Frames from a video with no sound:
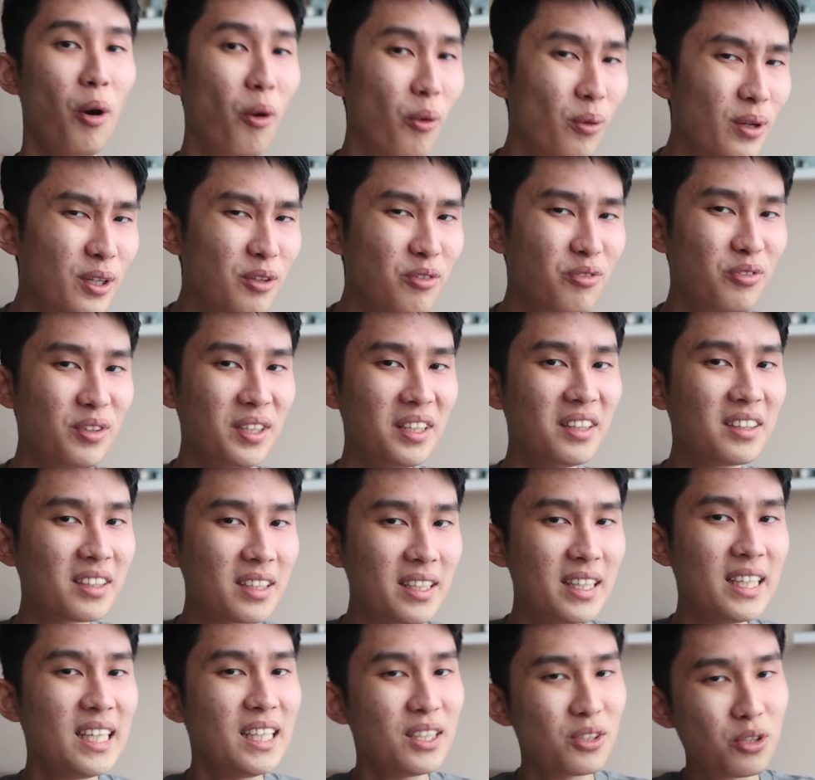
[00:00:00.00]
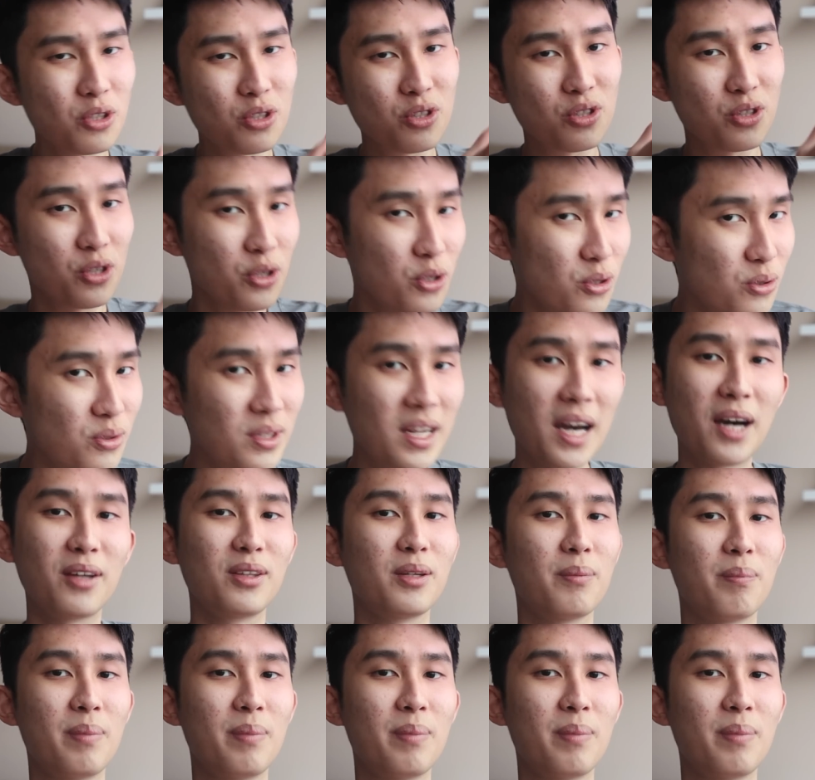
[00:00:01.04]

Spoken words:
only feel the need to tune down the